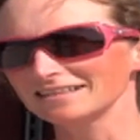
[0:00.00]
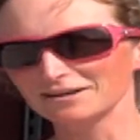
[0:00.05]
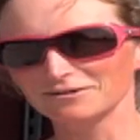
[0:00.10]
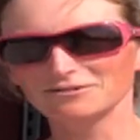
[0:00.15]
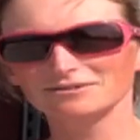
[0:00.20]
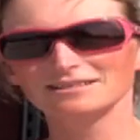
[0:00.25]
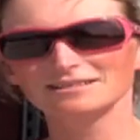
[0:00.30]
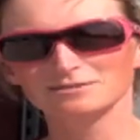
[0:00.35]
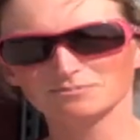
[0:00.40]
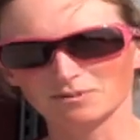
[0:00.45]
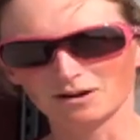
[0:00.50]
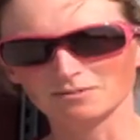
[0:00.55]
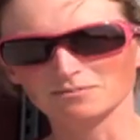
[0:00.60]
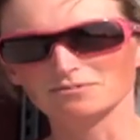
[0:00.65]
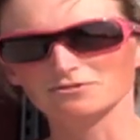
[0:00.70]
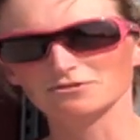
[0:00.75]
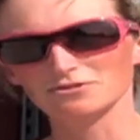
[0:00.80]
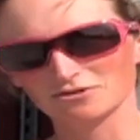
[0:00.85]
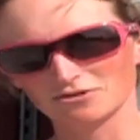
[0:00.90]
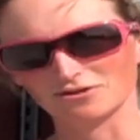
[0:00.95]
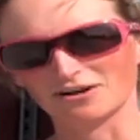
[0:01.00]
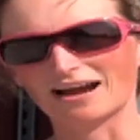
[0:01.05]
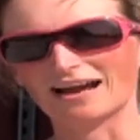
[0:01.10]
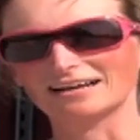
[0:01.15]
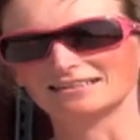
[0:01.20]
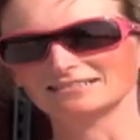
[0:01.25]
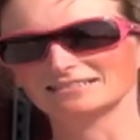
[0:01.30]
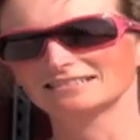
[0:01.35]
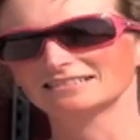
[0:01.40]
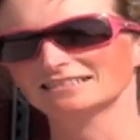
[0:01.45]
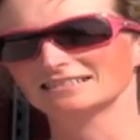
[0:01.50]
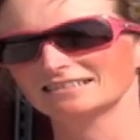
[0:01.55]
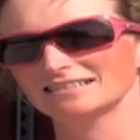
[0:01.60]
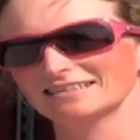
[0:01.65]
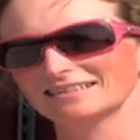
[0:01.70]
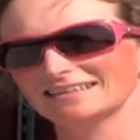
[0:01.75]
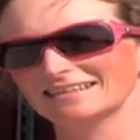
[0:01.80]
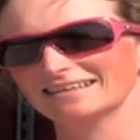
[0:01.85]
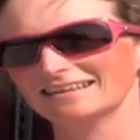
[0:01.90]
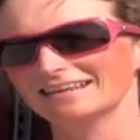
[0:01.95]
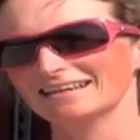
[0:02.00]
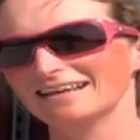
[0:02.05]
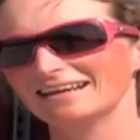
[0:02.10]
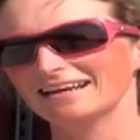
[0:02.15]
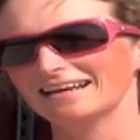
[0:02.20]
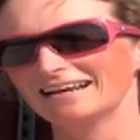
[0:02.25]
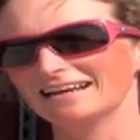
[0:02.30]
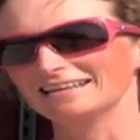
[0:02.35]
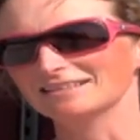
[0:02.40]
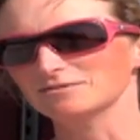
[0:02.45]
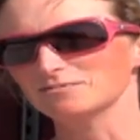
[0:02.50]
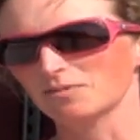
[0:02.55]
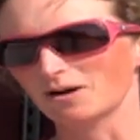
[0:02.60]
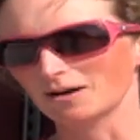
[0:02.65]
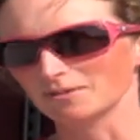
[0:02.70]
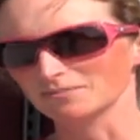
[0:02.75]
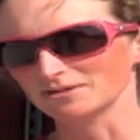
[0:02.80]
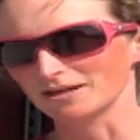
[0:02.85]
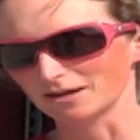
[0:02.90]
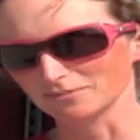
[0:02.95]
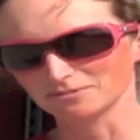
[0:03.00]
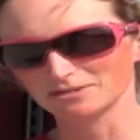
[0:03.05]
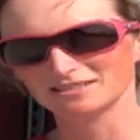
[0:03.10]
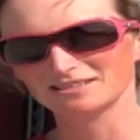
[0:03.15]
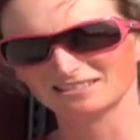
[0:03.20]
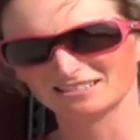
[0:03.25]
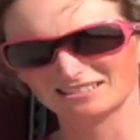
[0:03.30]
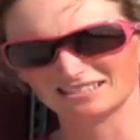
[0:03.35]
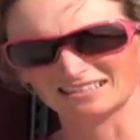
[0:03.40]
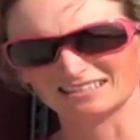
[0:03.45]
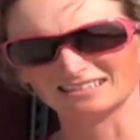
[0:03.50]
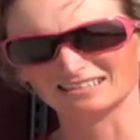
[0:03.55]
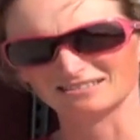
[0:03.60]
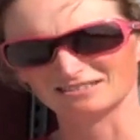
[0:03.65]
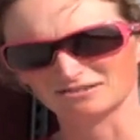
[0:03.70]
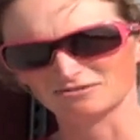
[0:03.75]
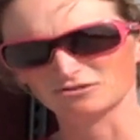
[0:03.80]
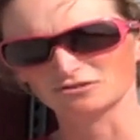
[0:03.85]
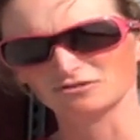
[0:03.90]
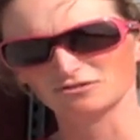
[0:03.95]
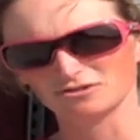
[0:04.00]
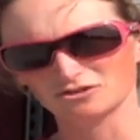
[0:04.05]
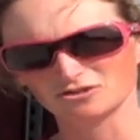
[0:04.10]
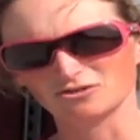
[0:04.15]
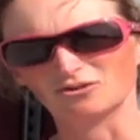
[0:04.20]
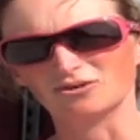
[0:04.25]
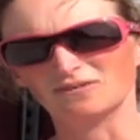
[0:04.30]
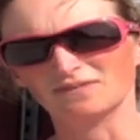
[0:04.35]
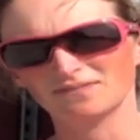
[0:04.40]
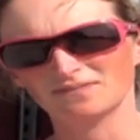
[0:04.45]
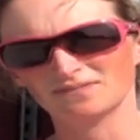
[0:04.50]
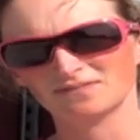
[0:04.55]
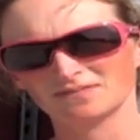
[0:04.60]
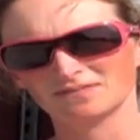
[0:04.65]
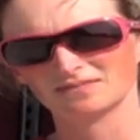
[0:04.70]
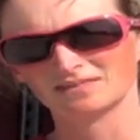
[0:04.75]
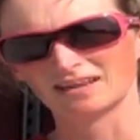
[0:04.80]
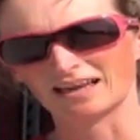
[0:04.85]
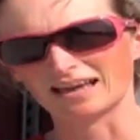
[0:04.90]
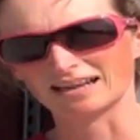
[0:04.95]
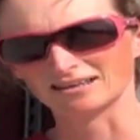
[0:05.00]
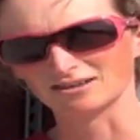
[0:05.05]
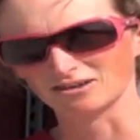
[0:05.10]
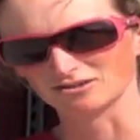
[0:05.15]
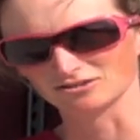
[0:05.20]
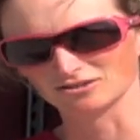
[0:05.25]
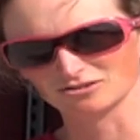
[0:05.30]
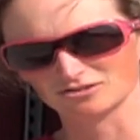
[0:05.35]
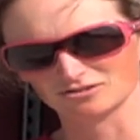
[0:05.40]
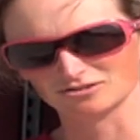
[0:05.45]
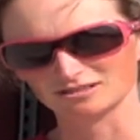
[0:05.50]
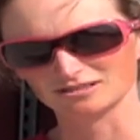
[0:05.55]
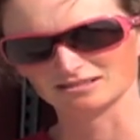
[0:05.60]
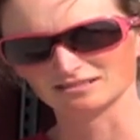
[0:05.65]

liquid that's pumped through the ground is pumped up to the, the roof of the school and goes through